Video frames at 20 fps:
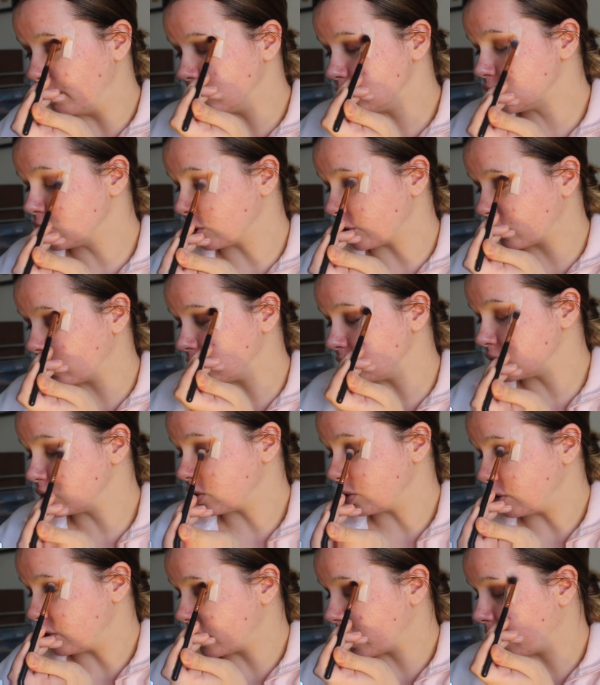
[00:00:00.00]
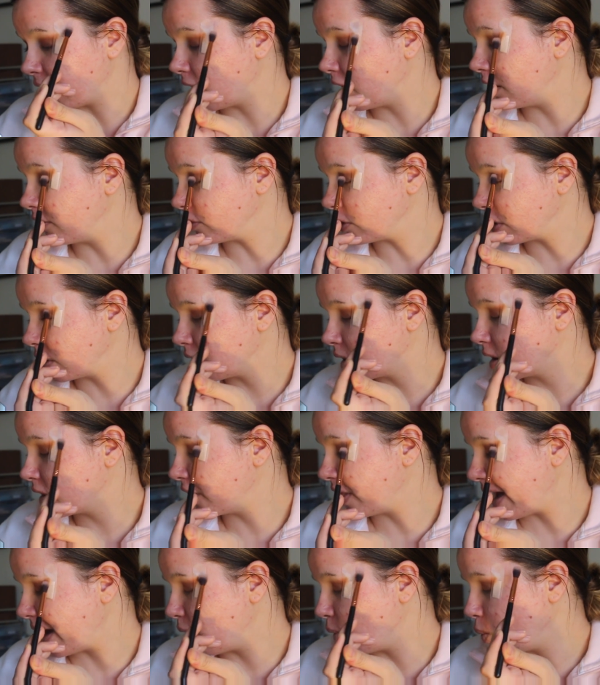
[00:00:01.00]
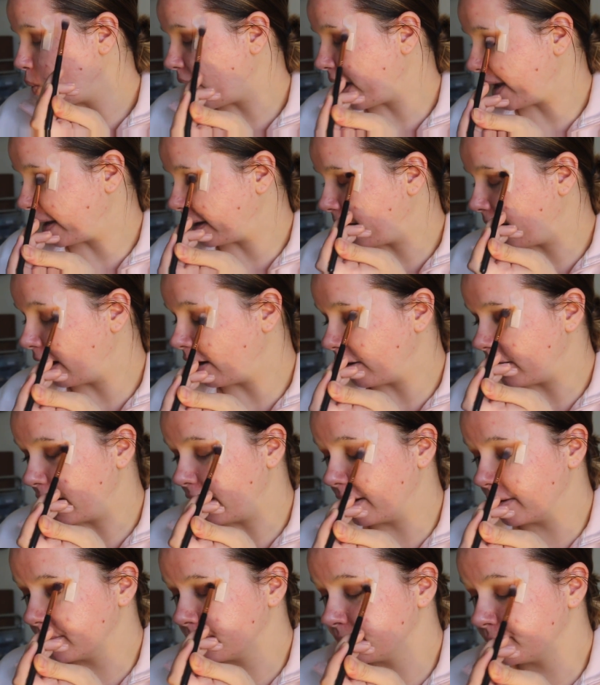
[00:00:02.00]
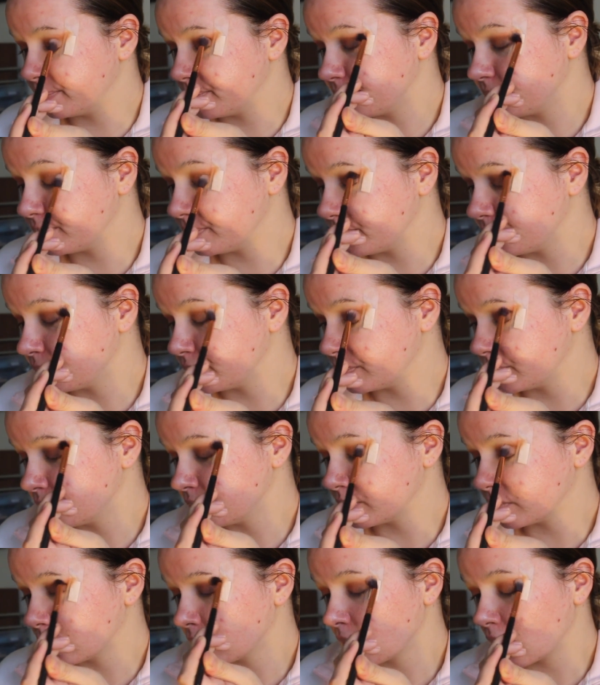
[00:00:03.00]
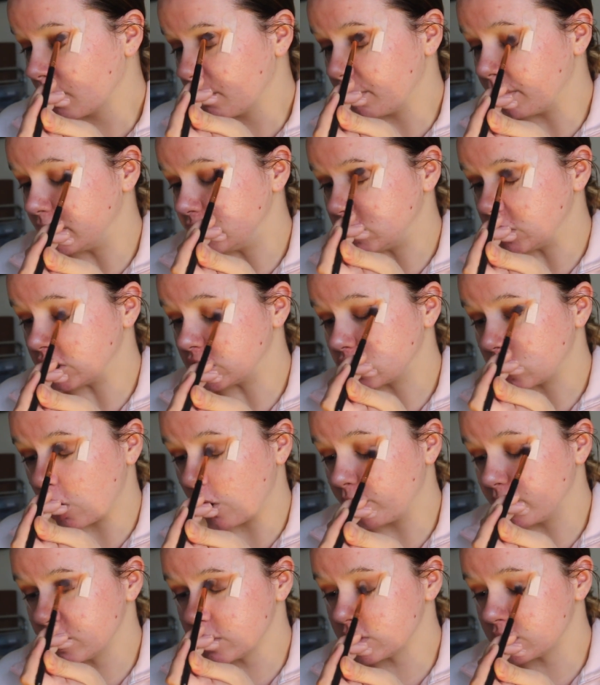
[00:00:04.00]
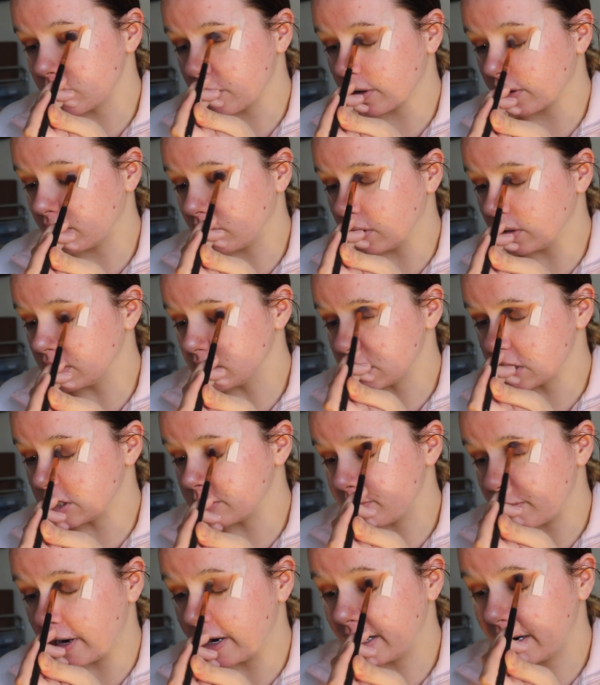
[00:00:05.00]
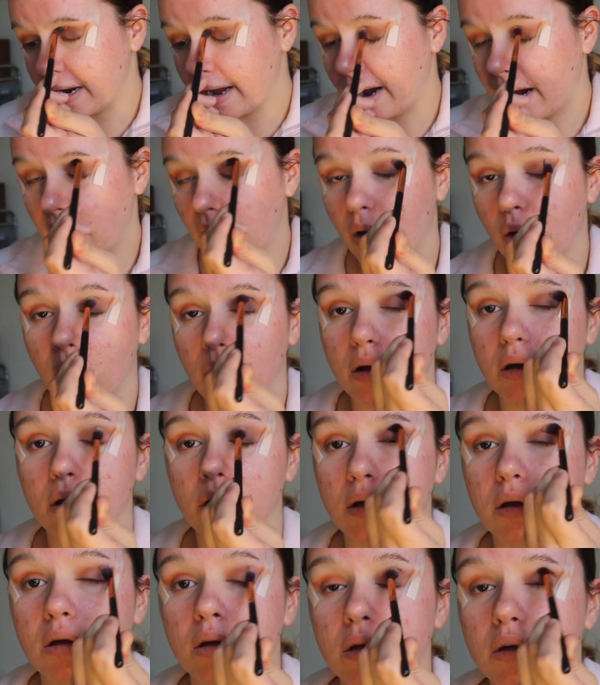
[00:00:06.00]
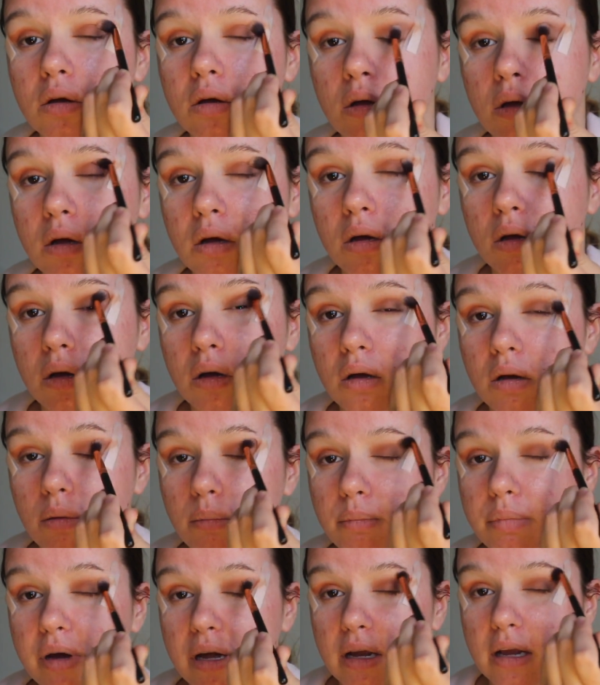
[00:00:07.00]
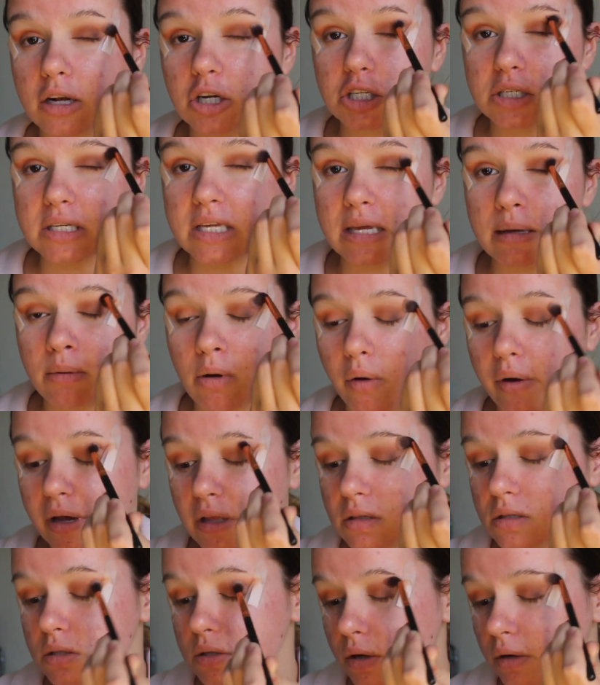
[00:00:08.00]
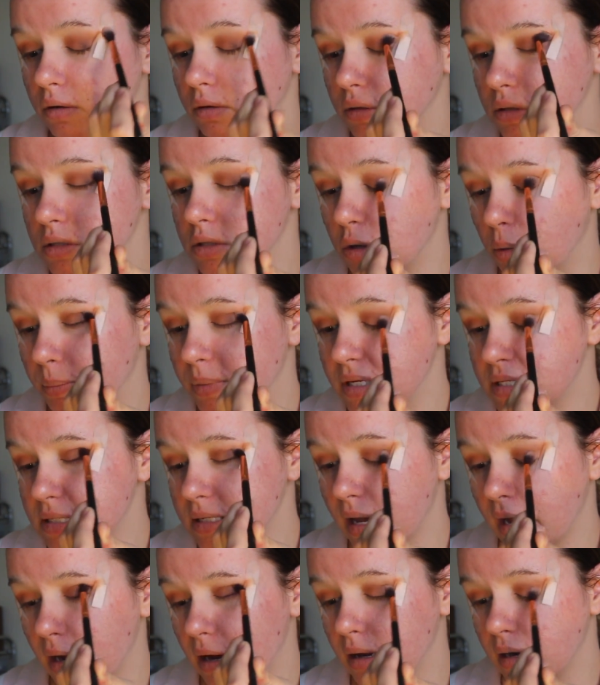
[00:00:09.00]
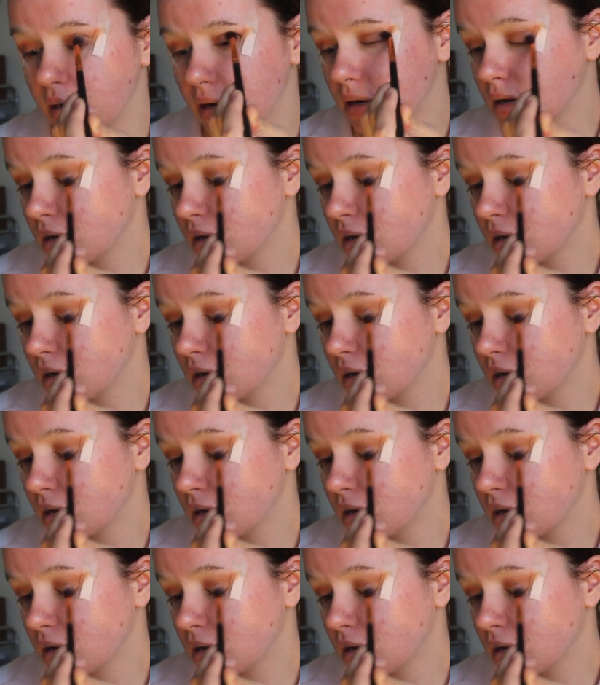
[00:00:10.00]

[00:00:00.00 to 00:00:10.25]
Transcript: circles so you can cover that wing area. But just go in circles, spread it out, but just keep going in circles. Don't be scared.